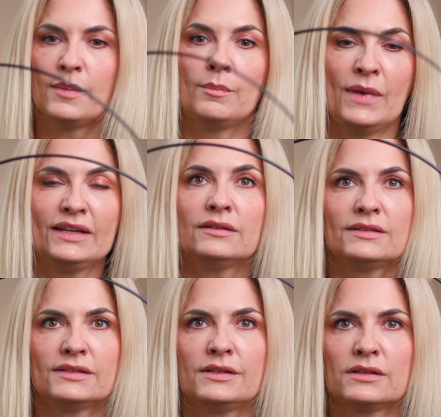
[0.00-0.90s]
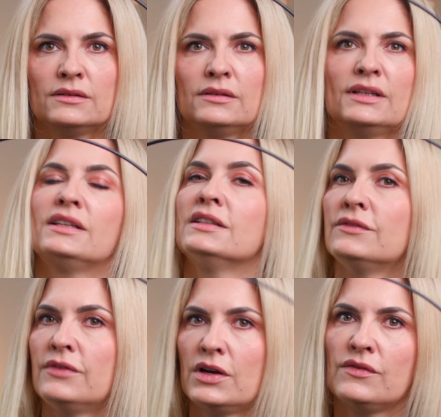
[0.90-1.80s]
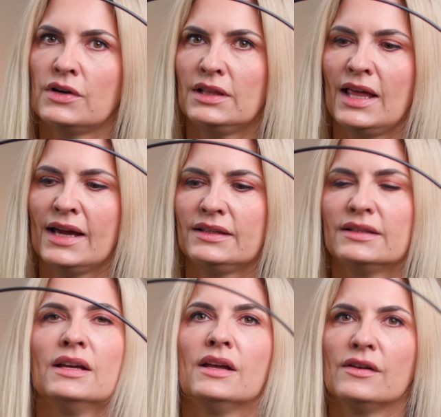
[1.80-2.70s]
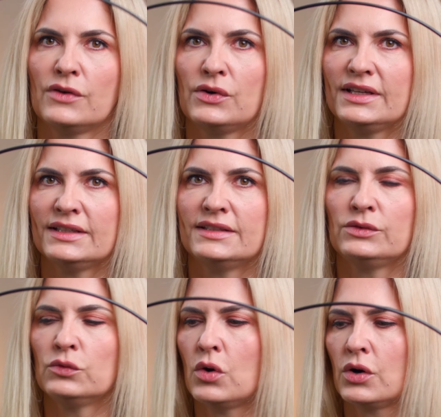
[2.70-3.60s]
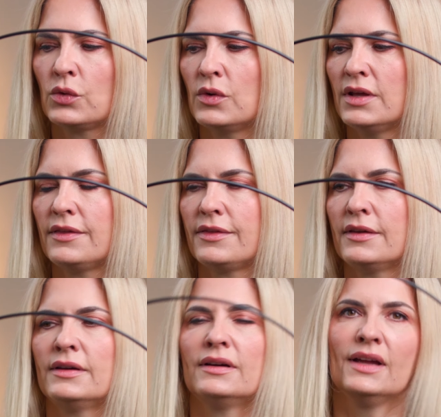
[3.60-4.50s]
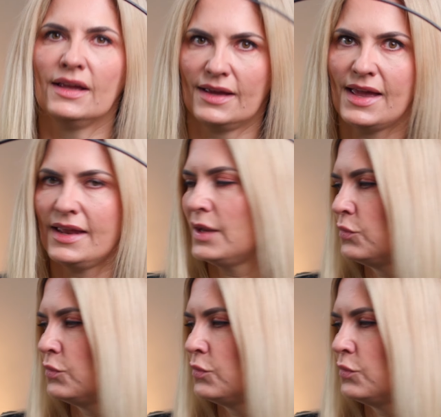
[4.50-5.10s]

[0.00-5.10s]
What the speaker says: metal circle. It is very, very light, very easy to work with, and I